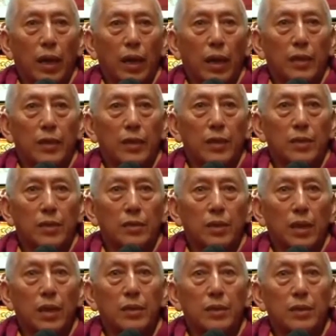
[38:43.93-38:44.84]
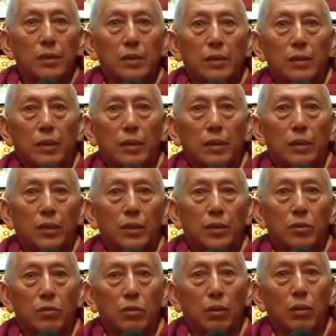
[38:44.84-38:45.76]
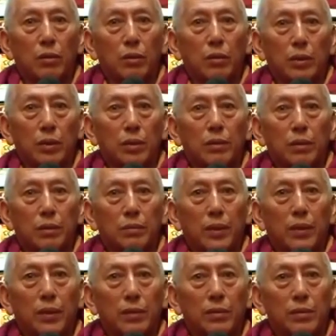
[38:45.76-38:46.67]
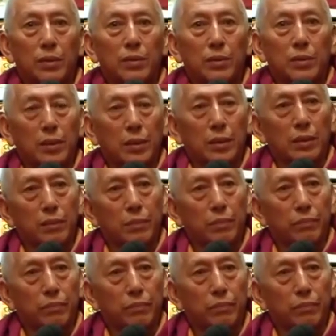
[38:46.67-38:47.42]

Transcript: And he started his talk. It was very interesting.